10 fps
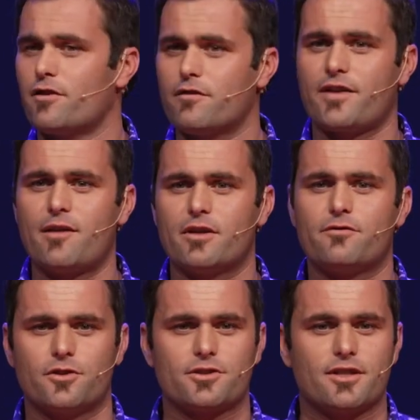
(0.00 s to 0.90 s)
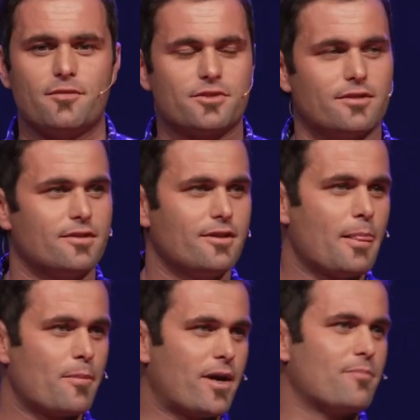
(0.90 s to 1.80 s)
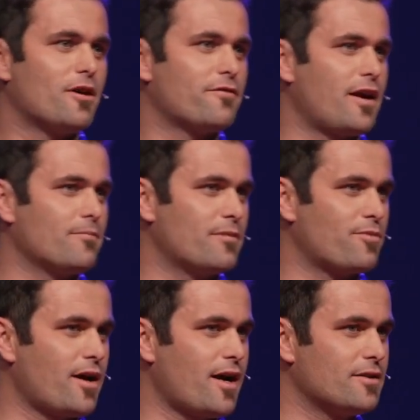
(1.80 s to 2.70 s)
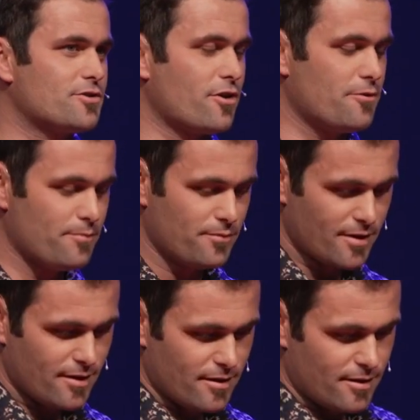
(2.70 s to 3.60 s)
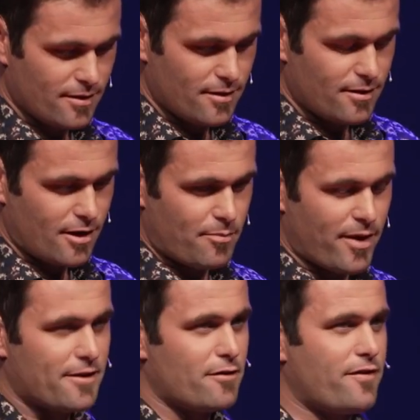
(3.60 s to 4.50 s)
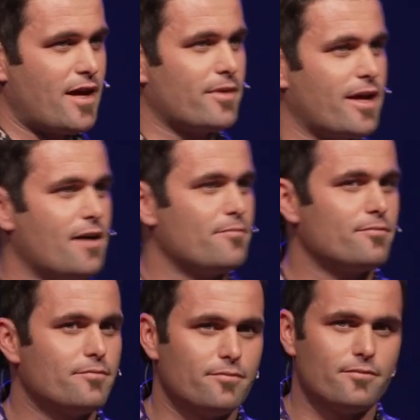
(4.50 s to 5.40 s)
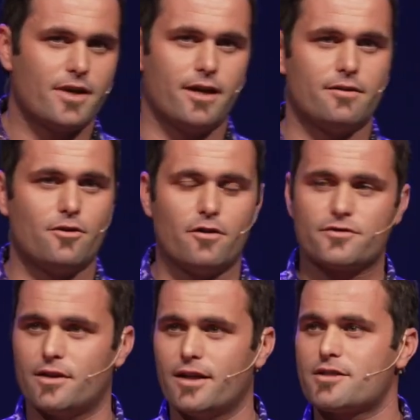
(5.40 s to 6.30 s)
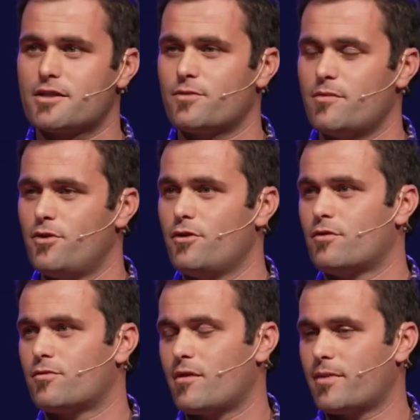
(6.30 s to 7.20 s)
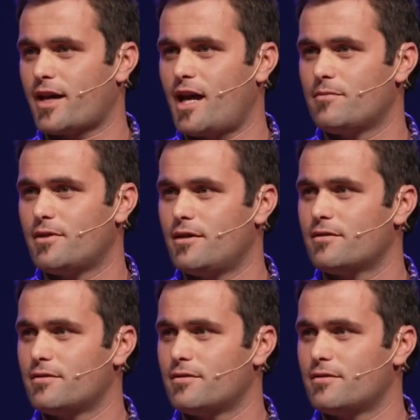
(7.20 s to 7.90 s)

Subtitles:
the family footsteps and make my family proud? So I packed the family up, and off to Leaston we moved, where I became the